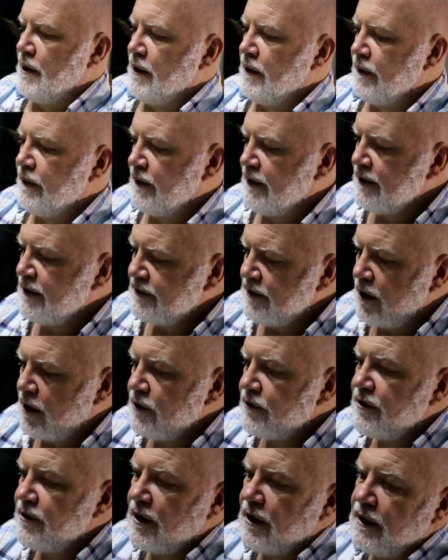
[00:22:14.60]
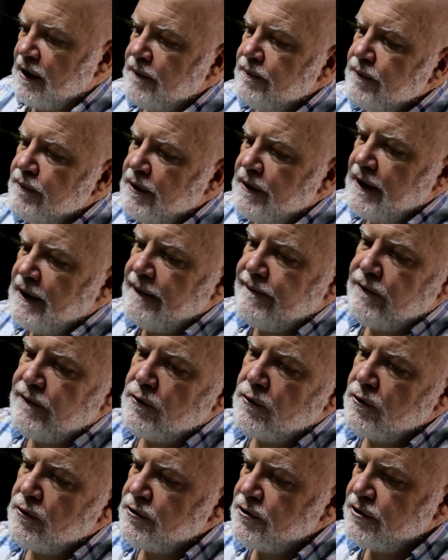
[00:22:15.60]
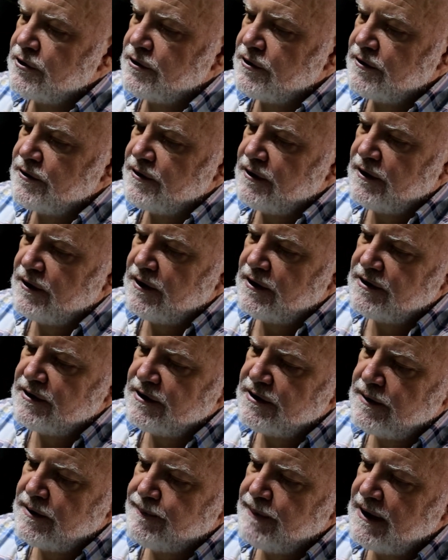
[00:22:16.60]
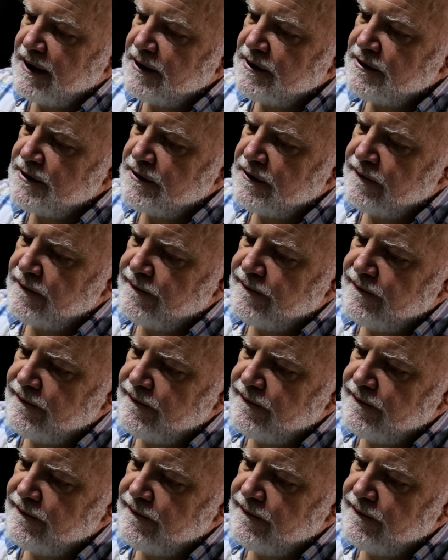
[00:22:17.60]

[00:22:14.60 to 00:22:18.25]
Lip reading: These aren't iron, but they're forged. So this is a piece of